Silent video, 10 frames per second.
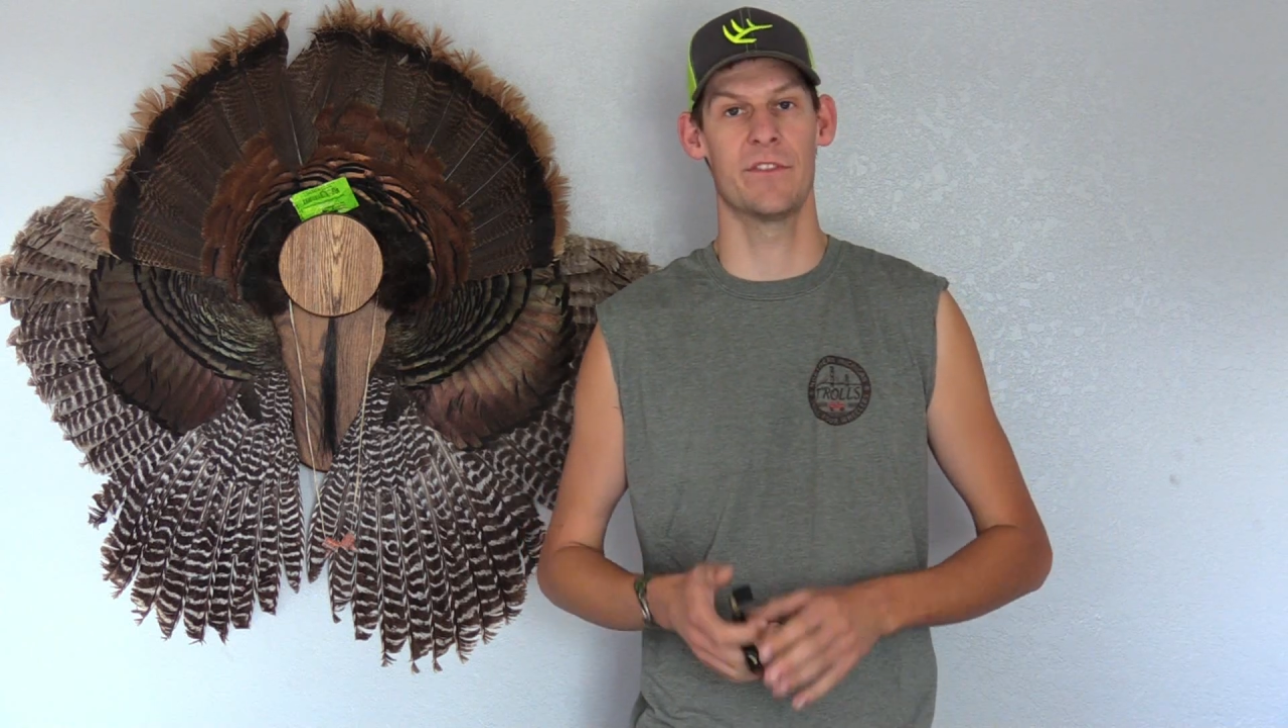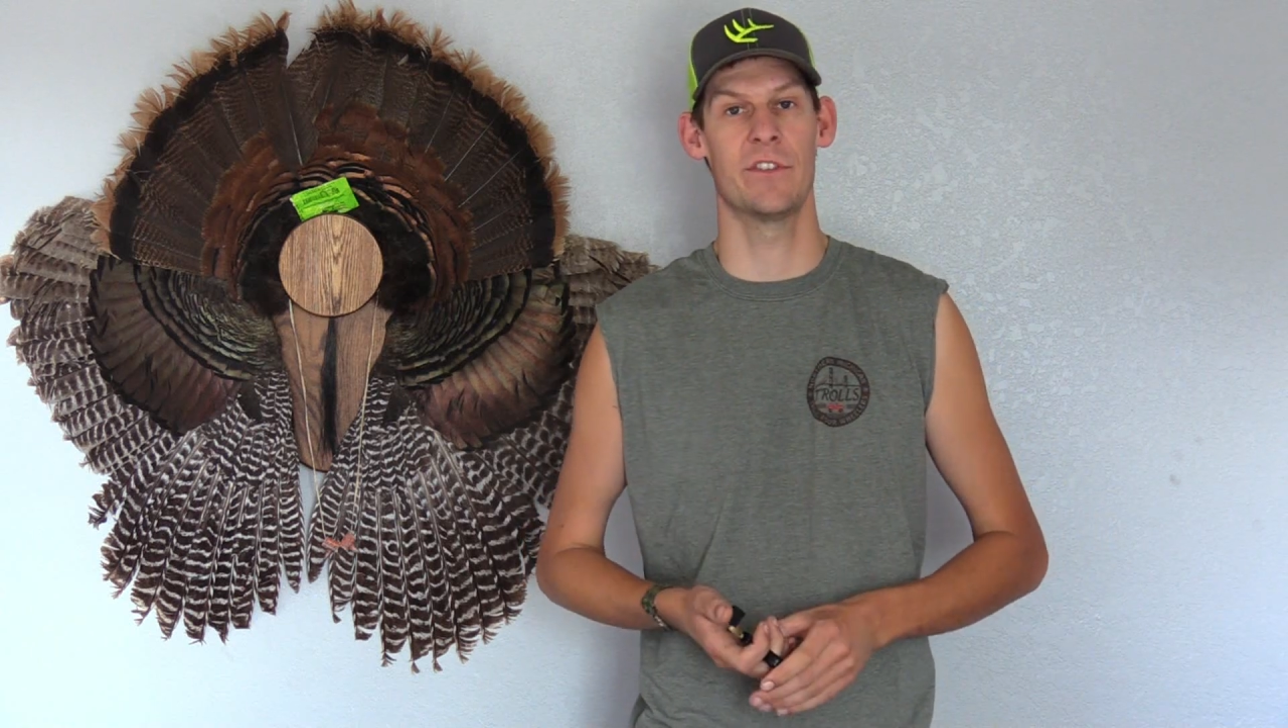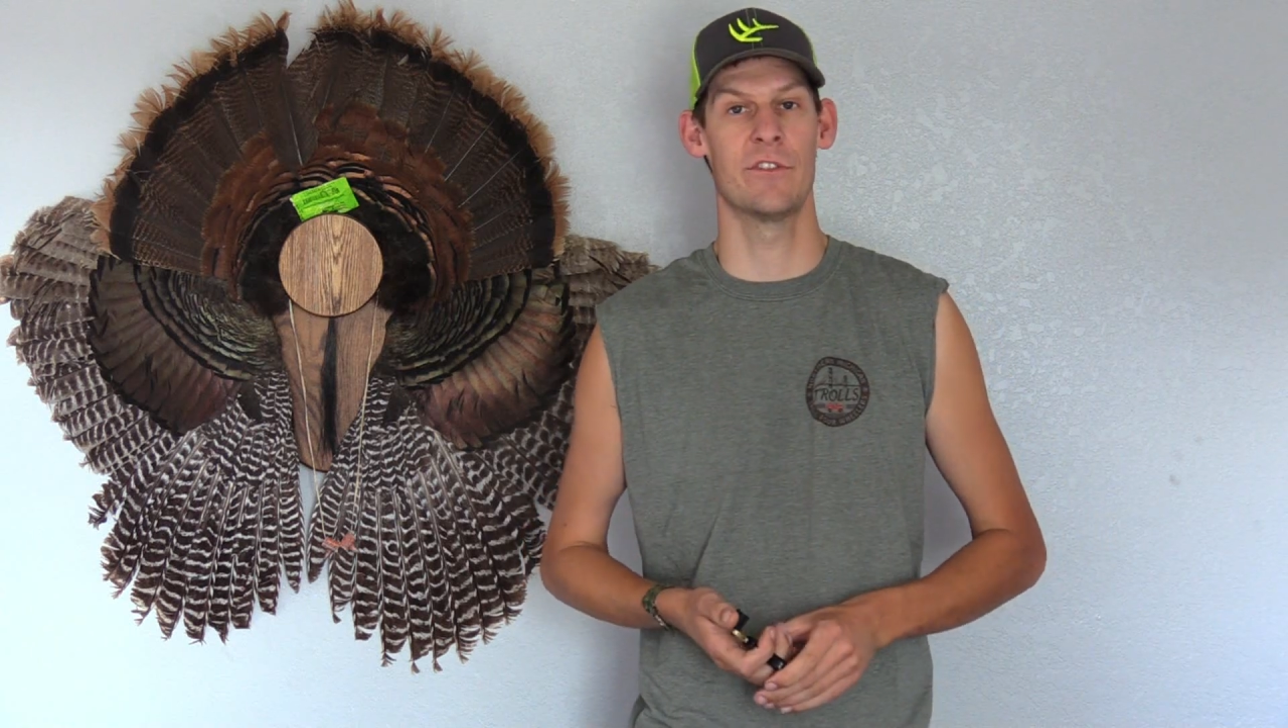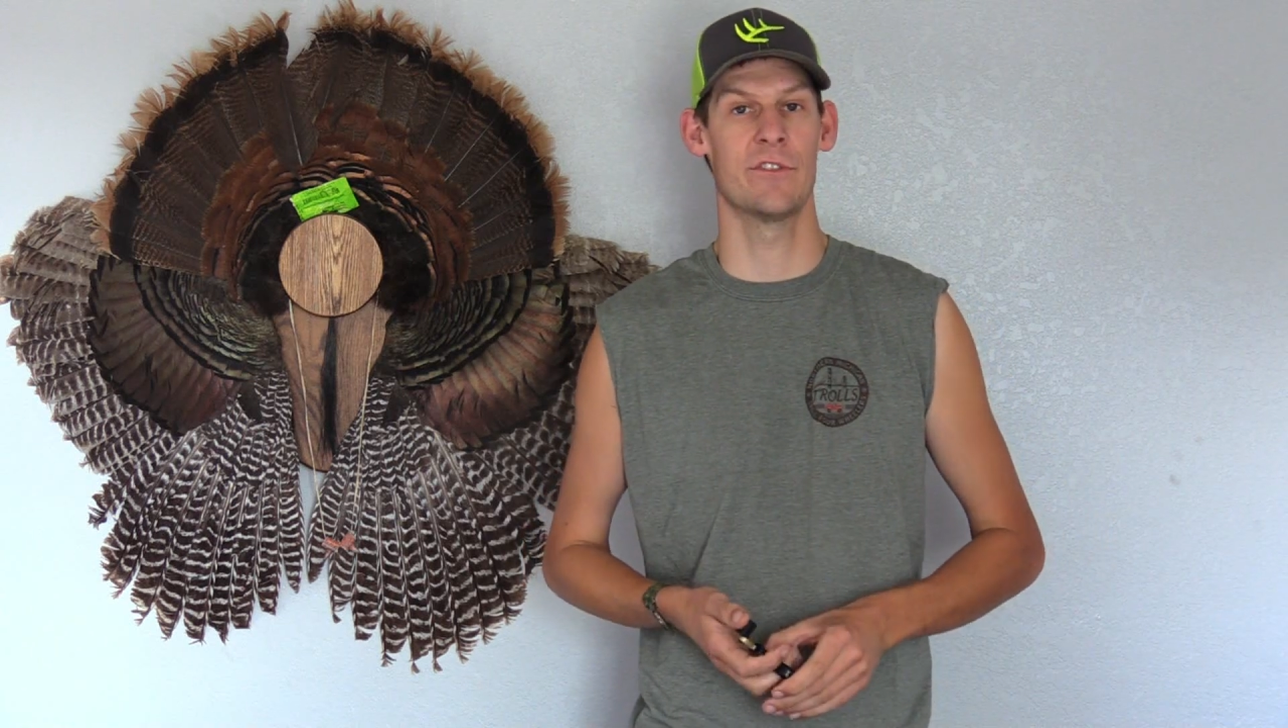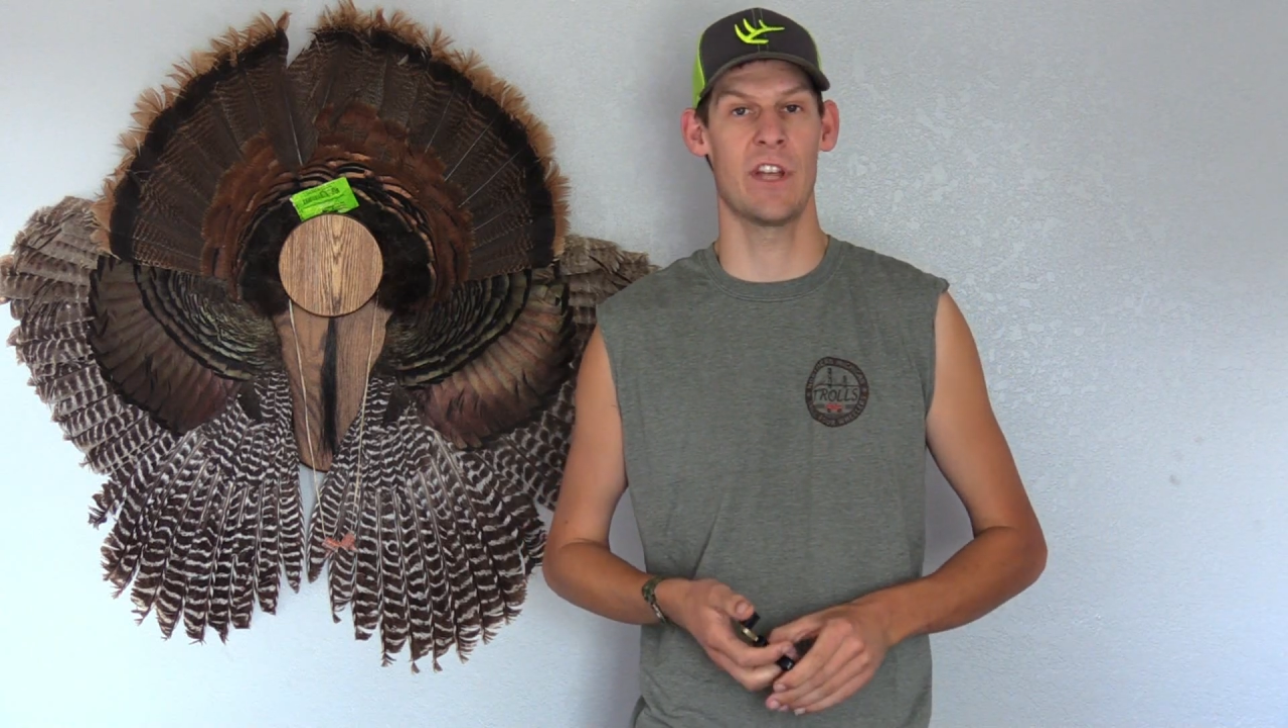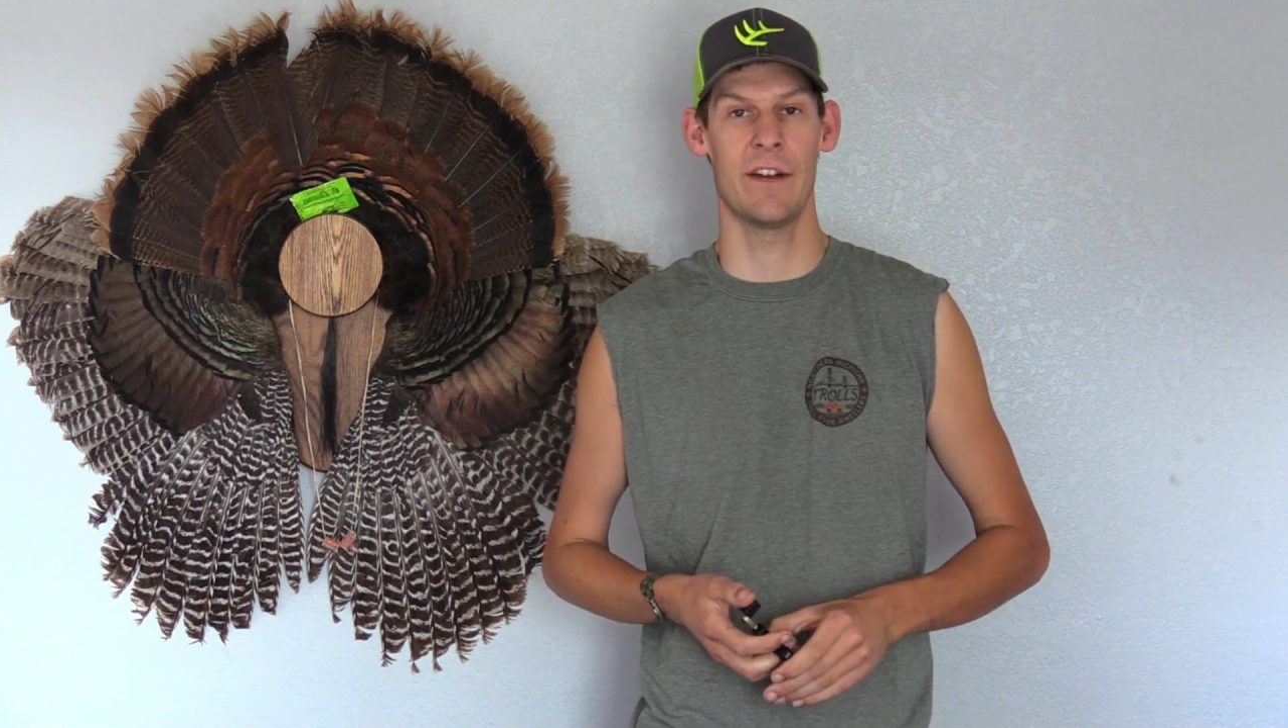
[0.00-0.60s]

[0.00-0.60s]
decisions